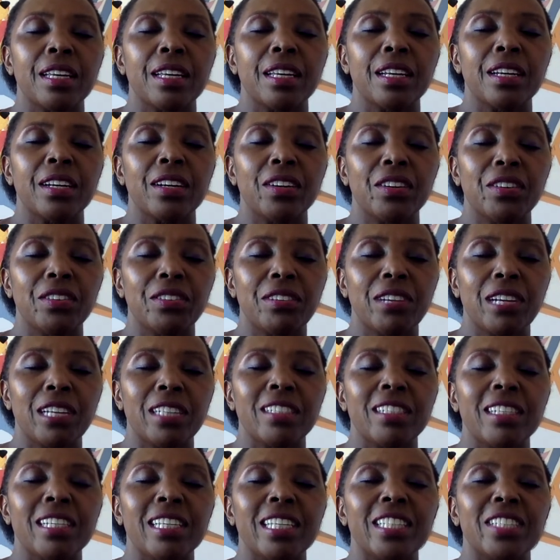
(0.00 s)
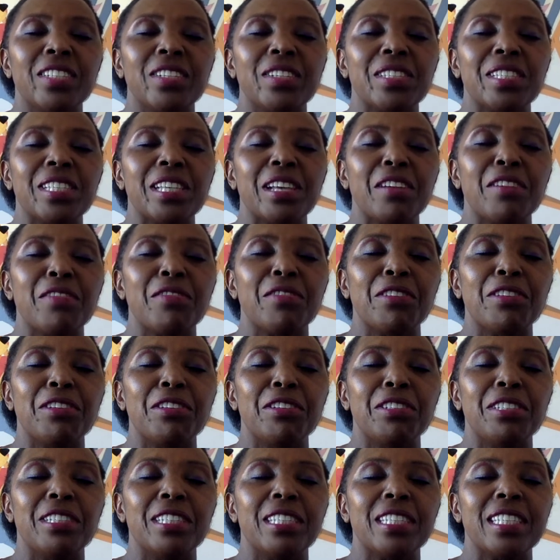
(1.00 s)
Congratulate yourself for
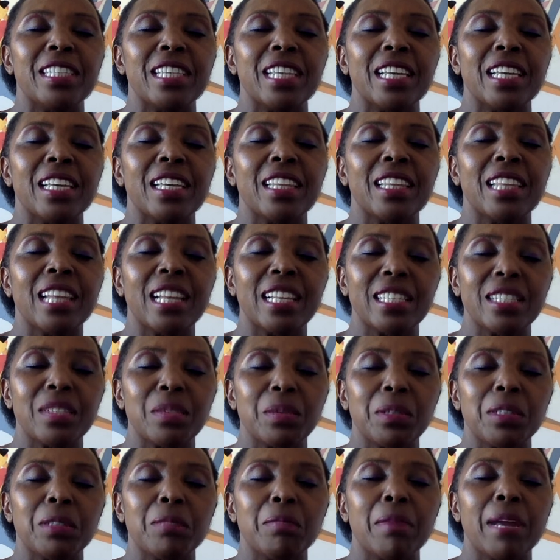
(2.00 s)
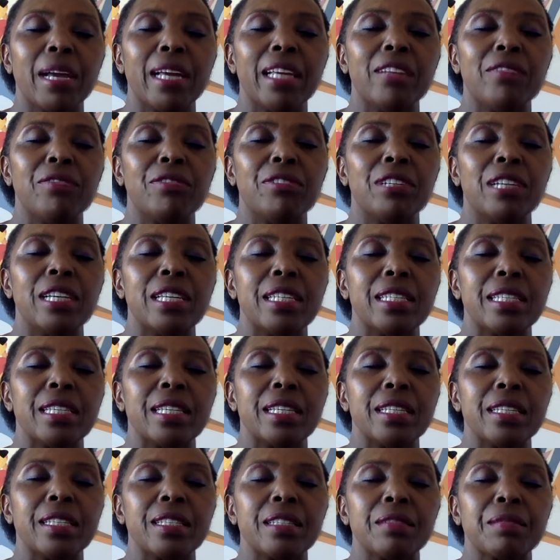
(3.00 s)
noticing. That's what mindfulness
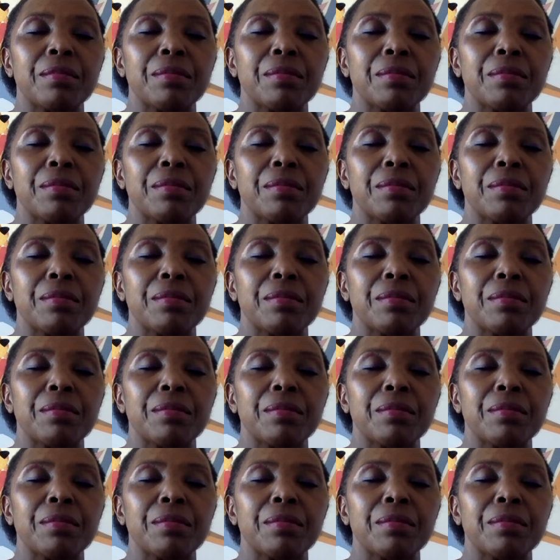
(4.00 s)
is.